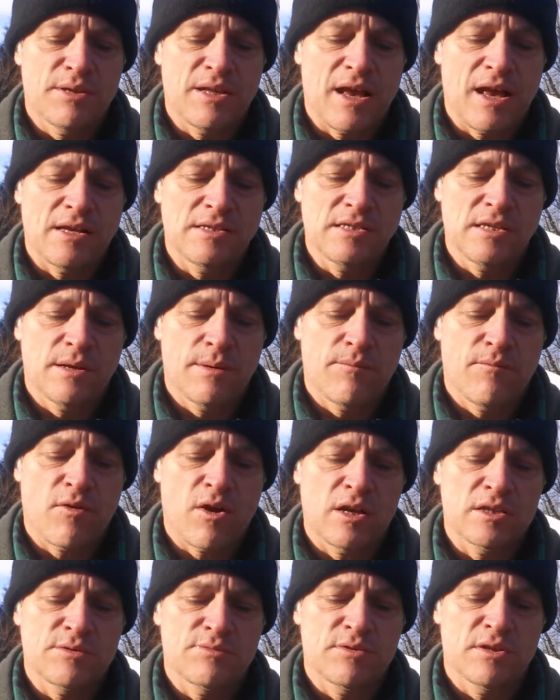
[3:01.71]
potassium,
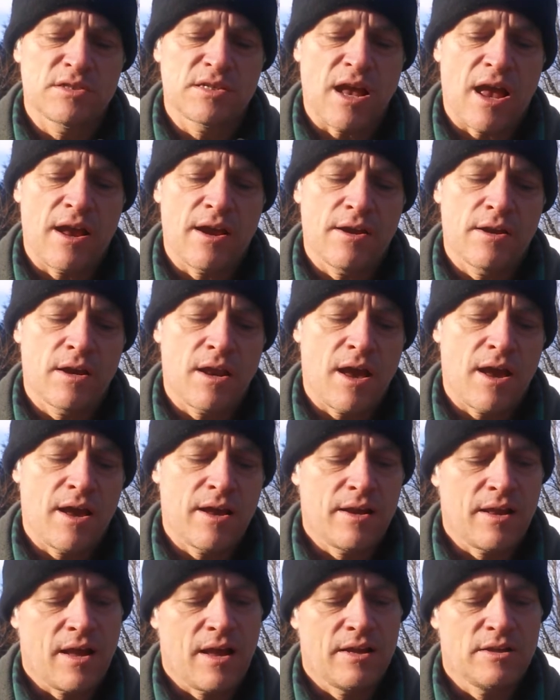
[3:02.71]
phosphorus, iron,
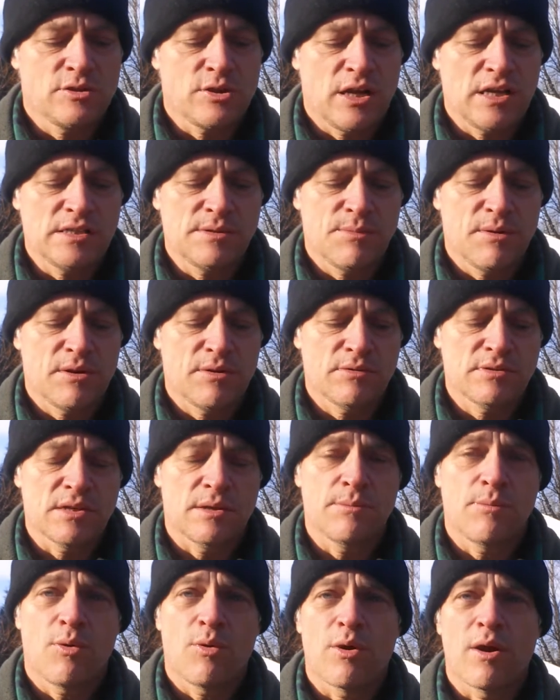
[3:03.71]
iodine, trace minerals,
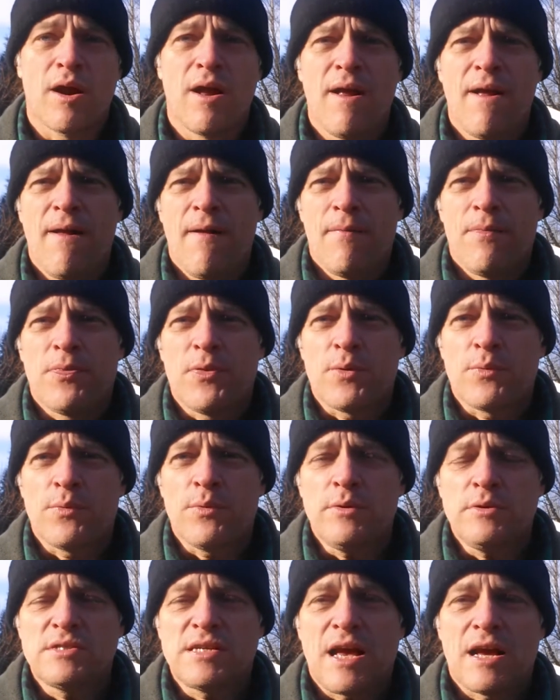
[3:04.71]
and more. The
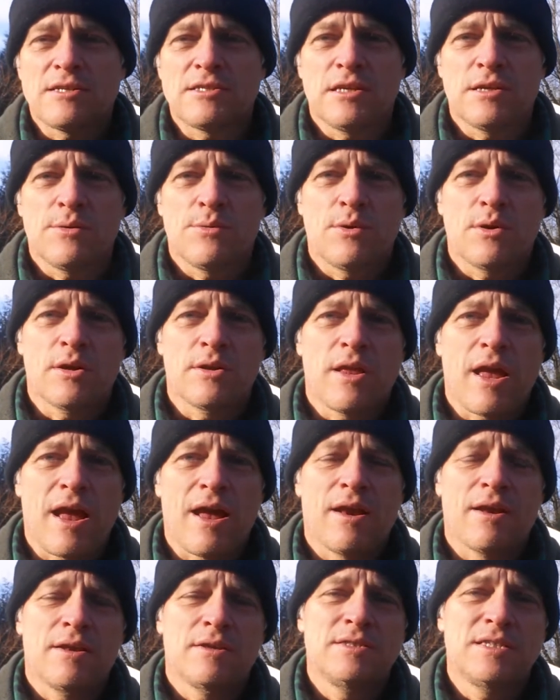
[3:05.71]
roots actually will go
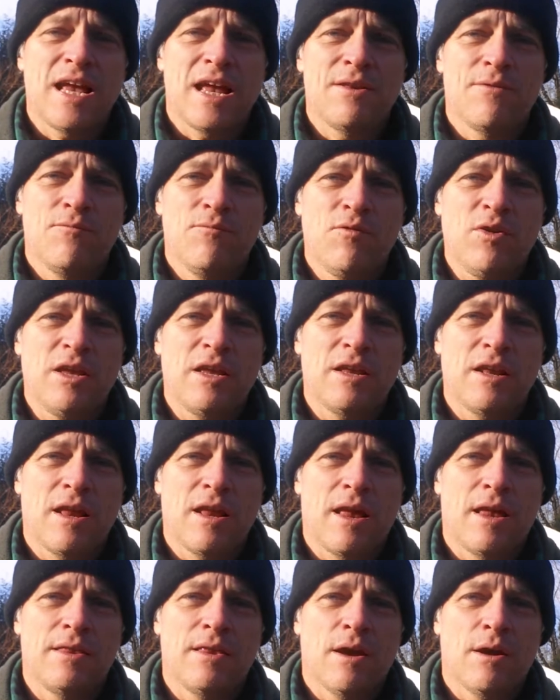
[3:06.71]
down 10 feet
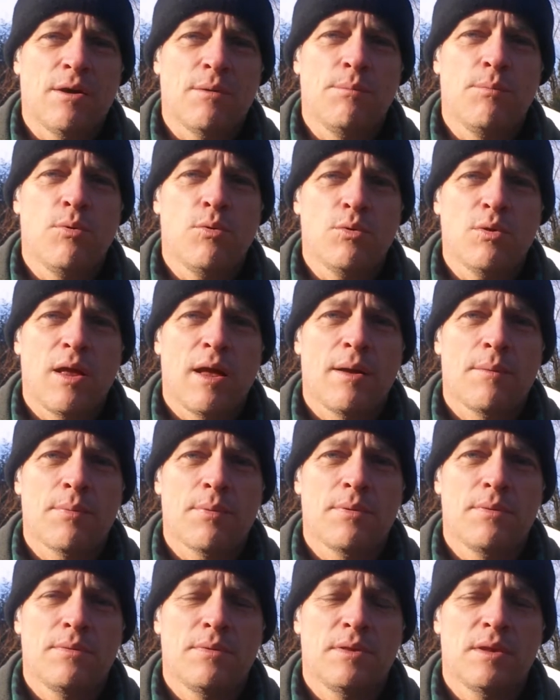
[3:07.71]
and they'll pull up
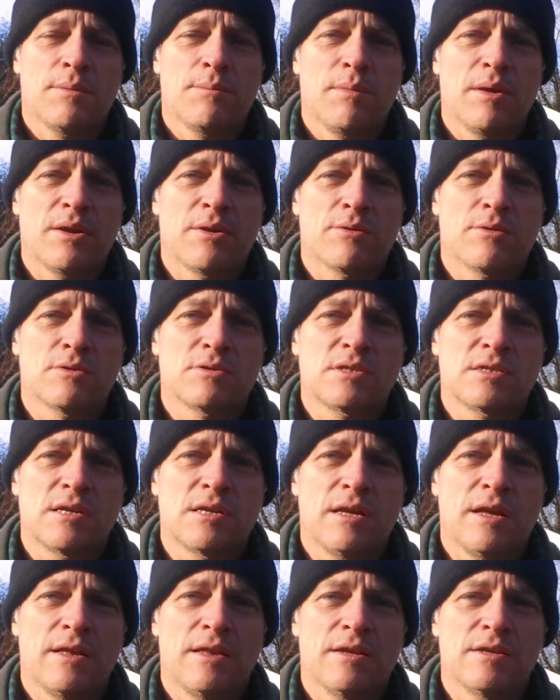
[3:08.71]
the minerals
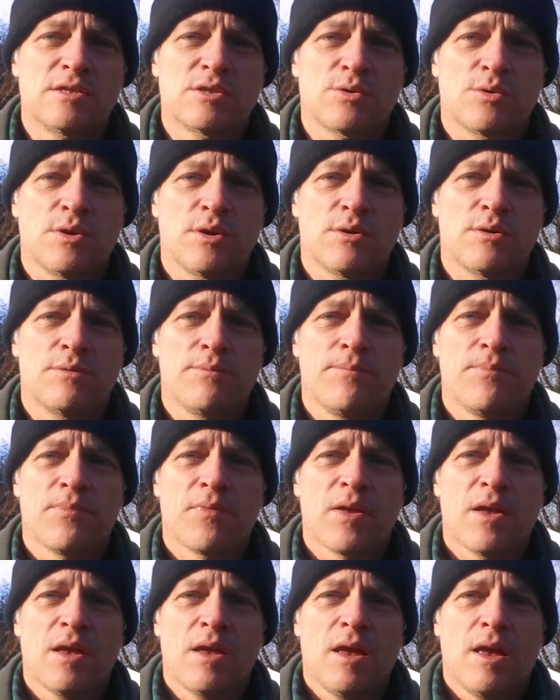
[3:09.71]
in the soil.
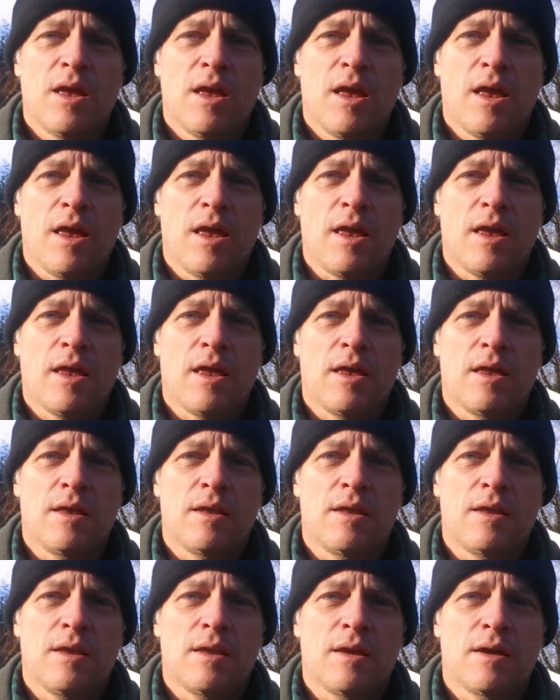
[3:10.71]

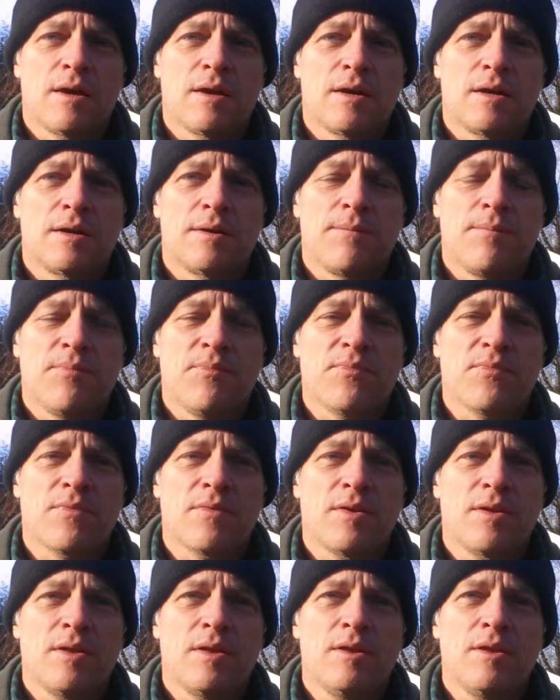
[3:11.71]
And I'm
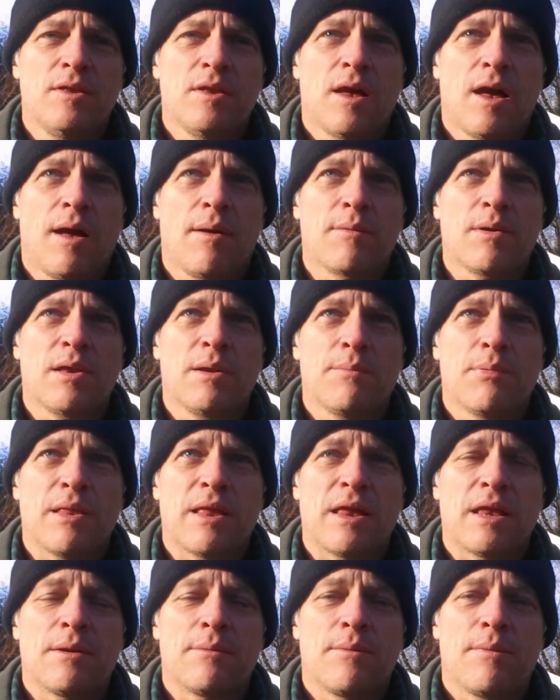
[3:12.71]
going to
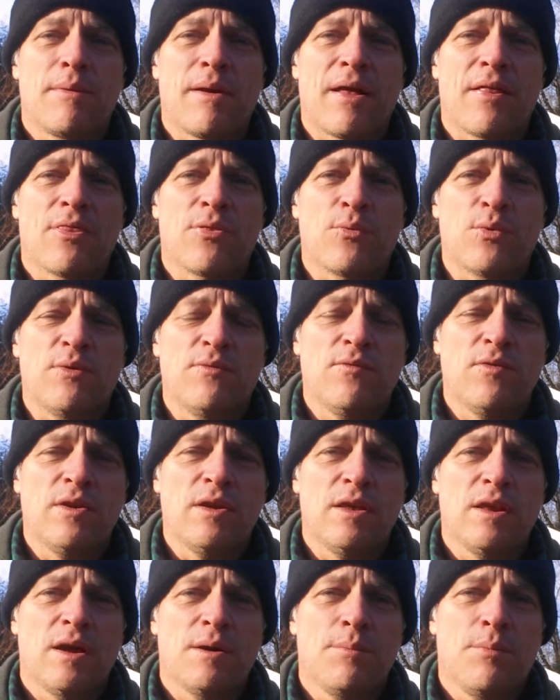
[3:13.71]
plant them about 3
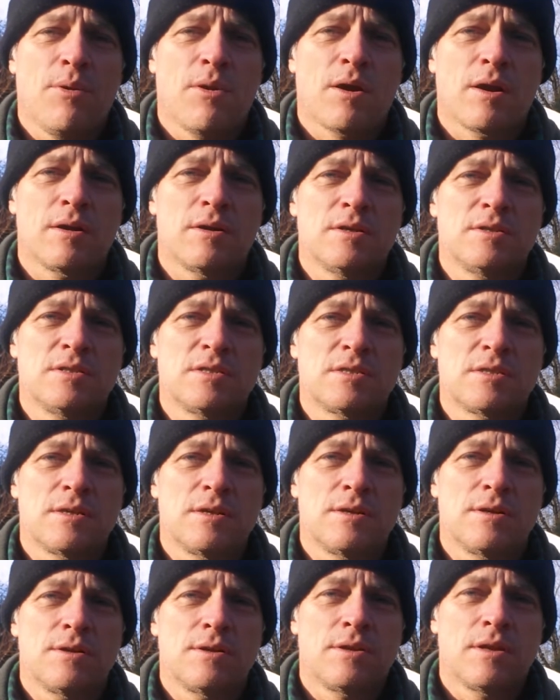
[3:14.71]
feet apart
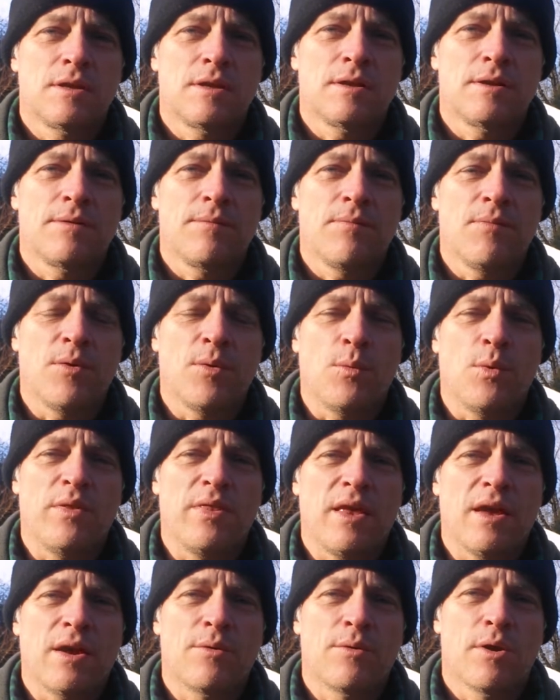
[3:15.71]
so that
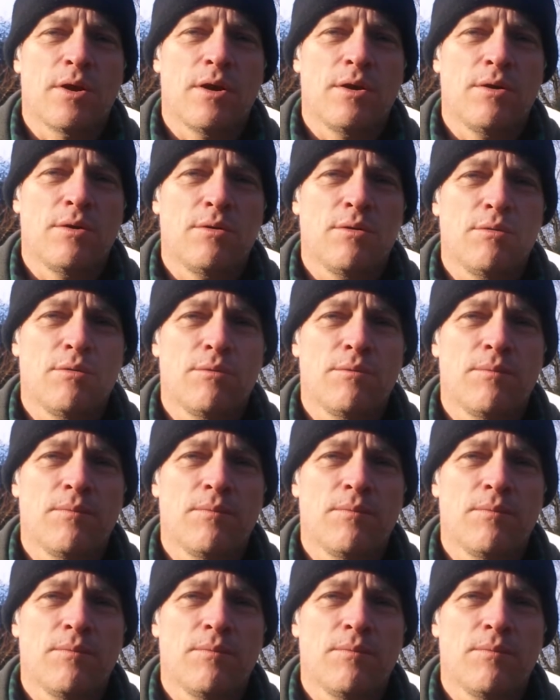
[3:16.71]
when they grow,